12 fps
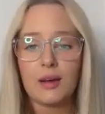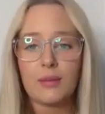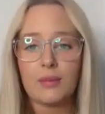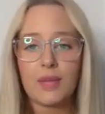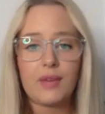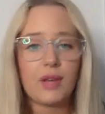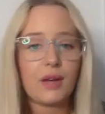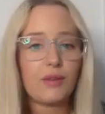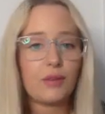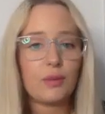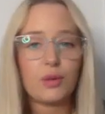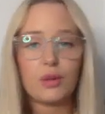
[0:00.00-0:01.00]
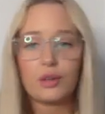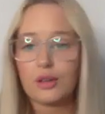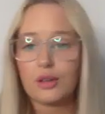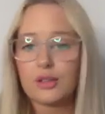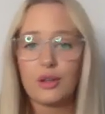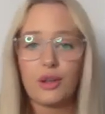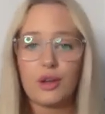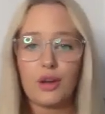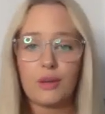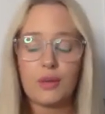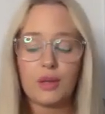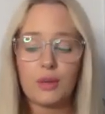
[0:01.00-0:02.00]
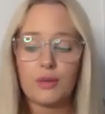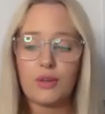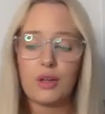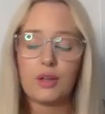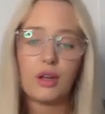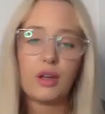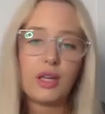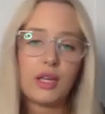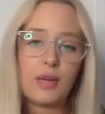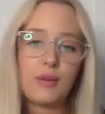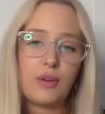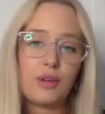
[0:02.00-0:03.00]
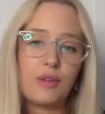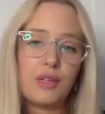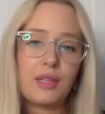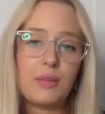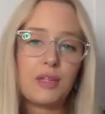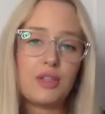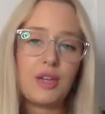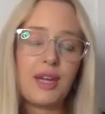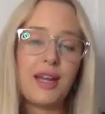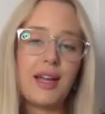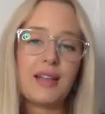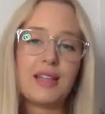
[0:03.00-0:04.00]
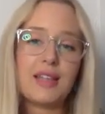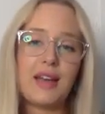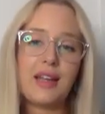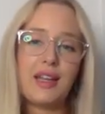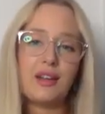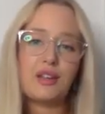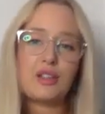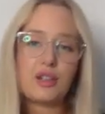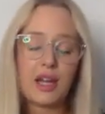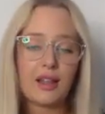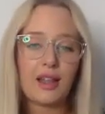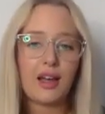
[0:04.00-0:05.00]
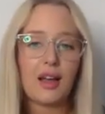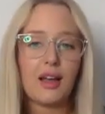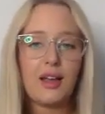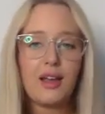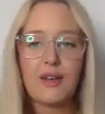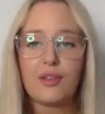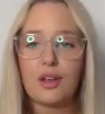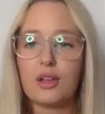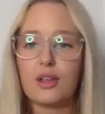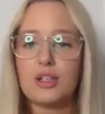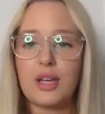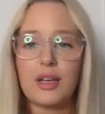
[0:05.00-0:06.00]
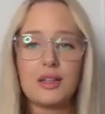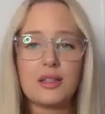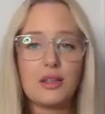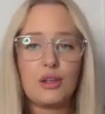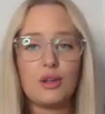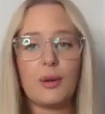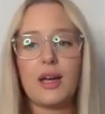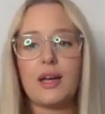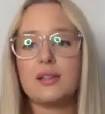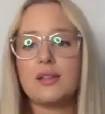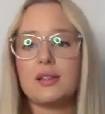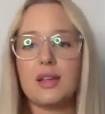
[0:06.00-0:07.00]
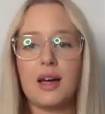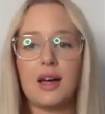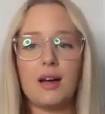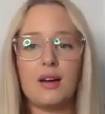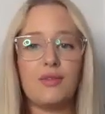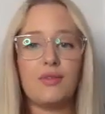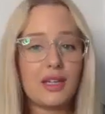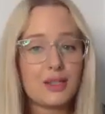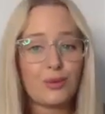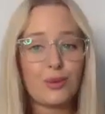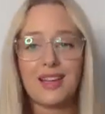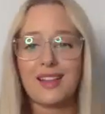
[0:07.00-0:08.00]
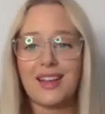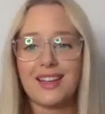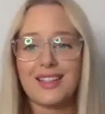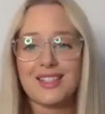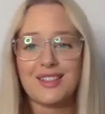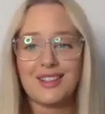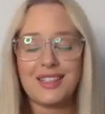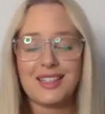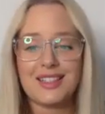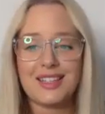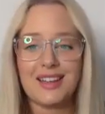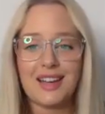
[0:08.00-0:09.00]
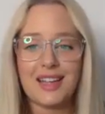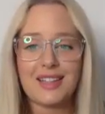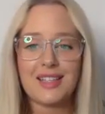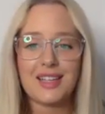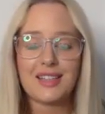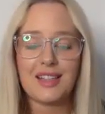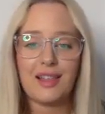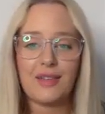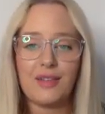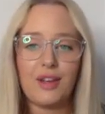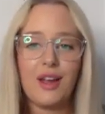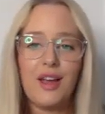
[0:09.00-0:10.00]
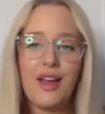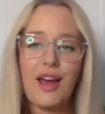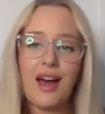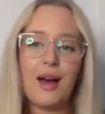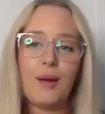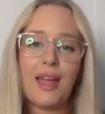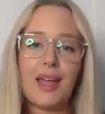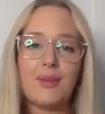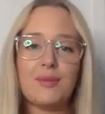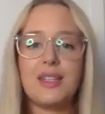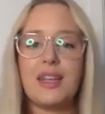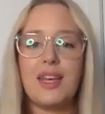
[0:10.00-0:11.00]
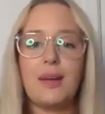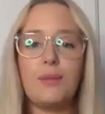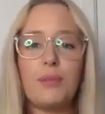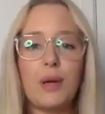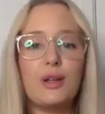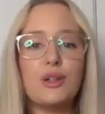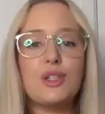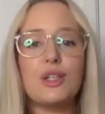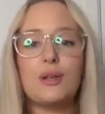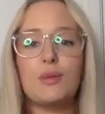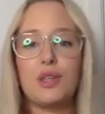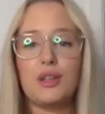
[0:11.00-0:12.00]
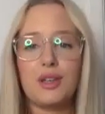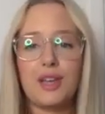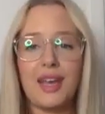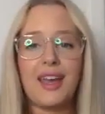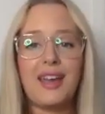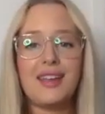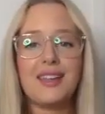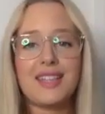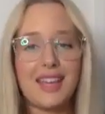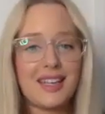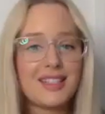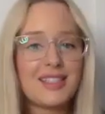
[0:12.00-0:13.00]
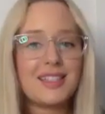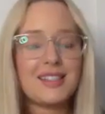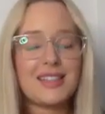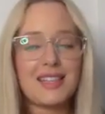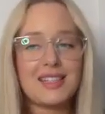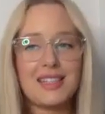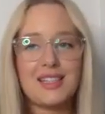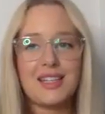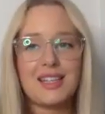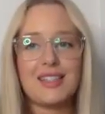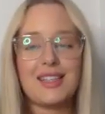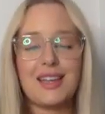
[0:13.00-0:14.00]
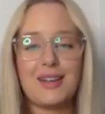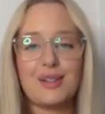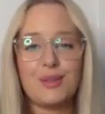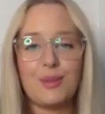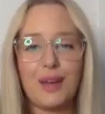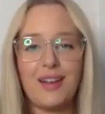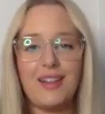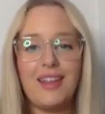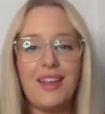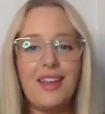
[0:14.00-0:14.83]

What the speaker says: They've come from all across the globe. We've got a lot here. We've got a really big trade house out here in Australia. We've got a lot of traders in the US, Venezuela. She's on here tonight, Jess. I love you. Amsterdam, Belgium, the UK, Texas. I see Jess there as well.